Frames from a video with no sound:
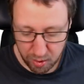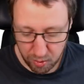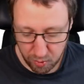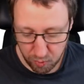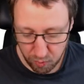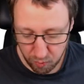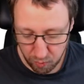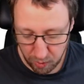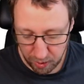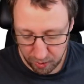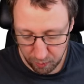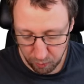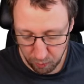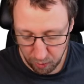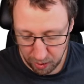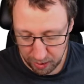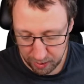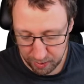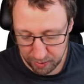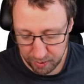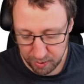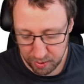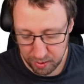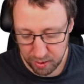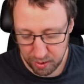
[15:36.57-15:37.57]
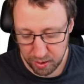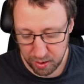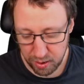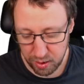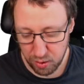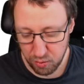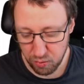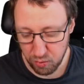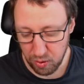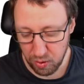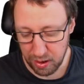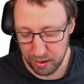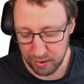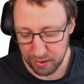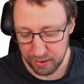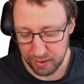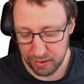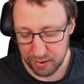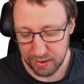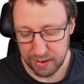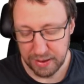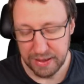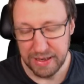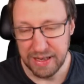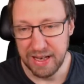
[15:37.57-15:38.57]
Y1, U1,
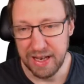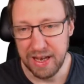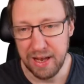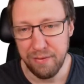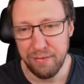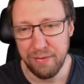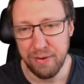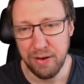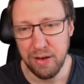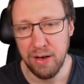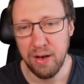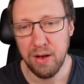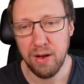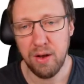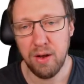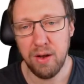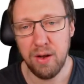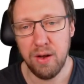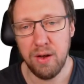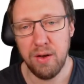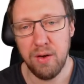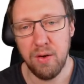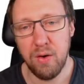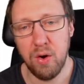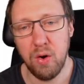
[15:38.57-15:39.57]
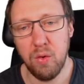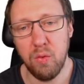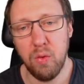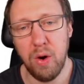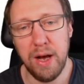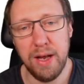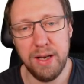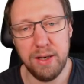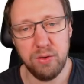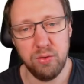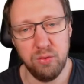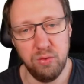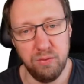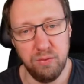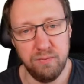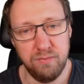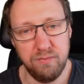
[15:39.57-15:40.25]
given Y2.